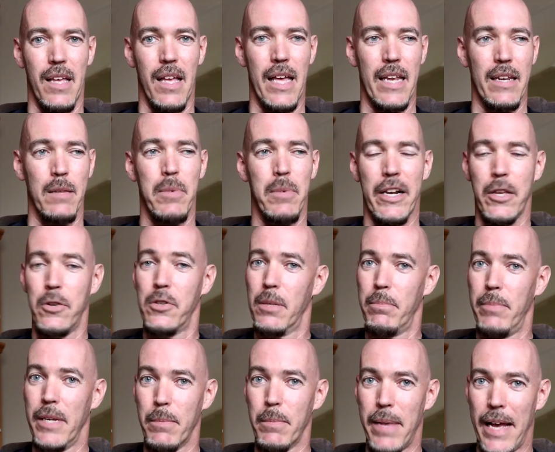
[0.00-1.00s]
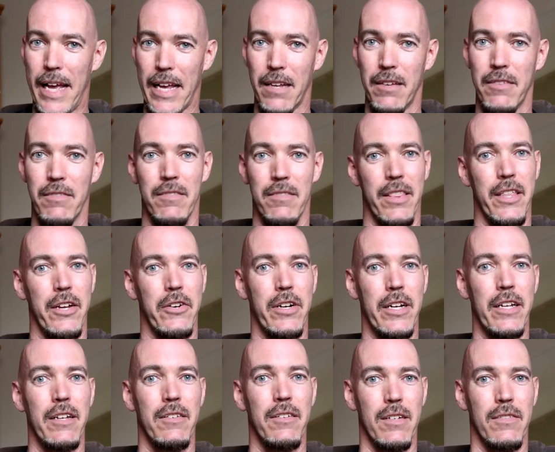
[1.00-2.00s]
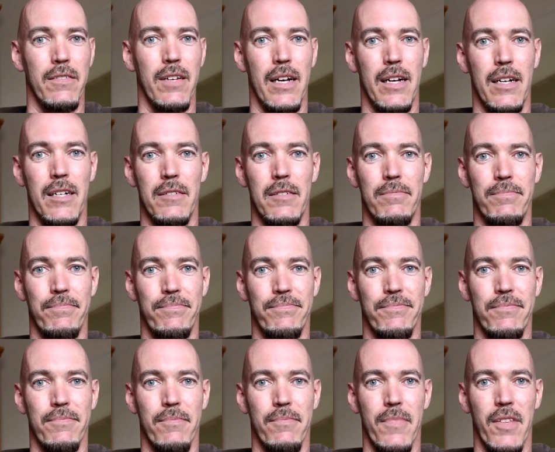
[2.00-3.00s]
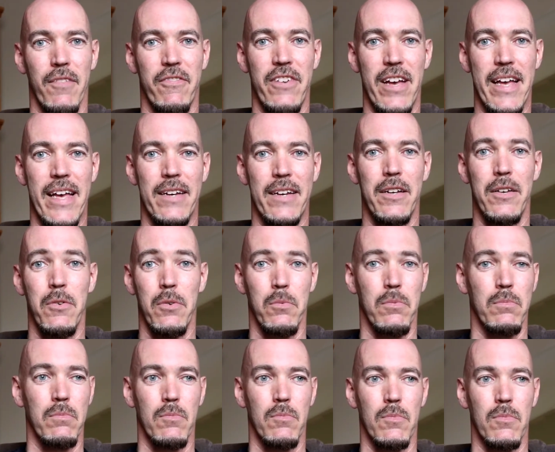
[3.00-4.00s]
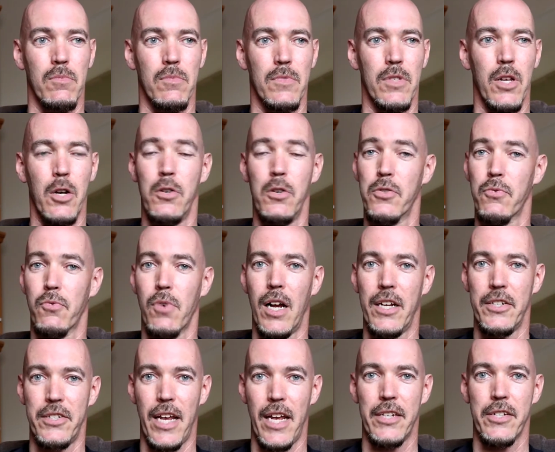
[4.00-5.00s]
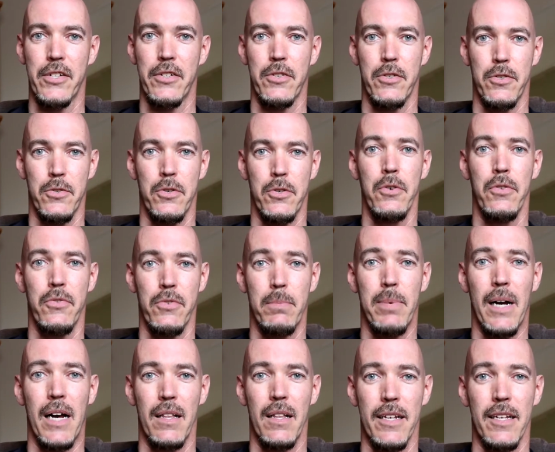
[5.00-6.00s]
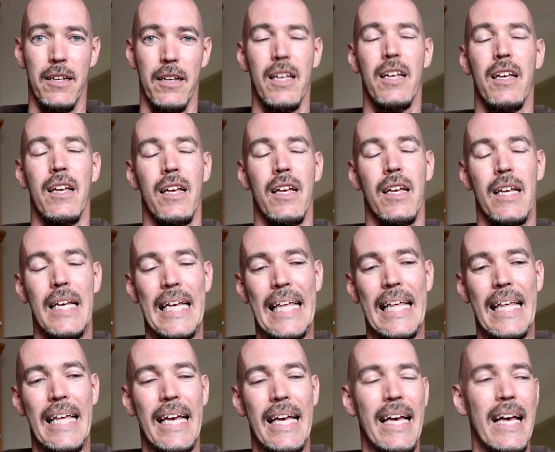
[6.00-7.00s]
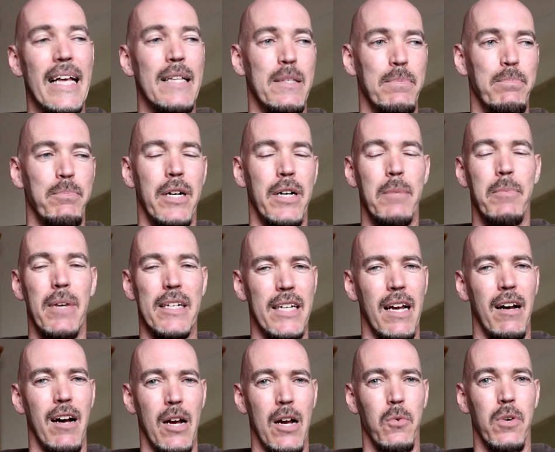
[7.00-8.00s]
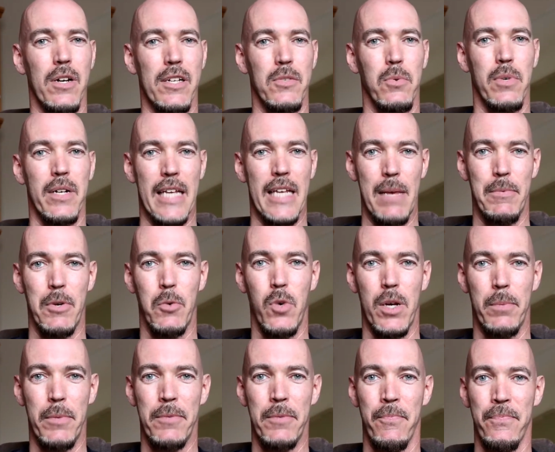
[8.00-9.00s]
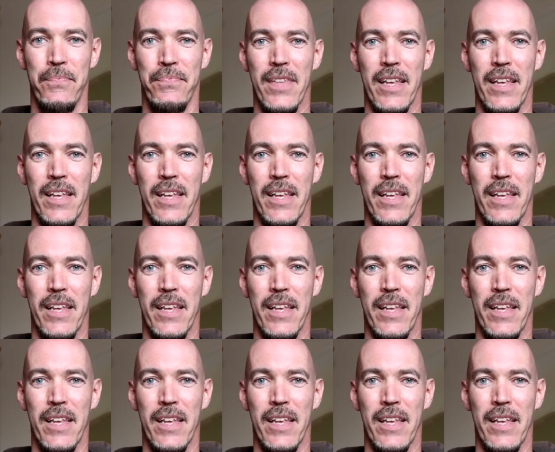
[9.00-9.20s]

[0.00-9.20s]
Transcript: Anybody who's a Big Bang Theory fan knows Rajesh Kuthrapali. That's pretty much how I was when it came to women.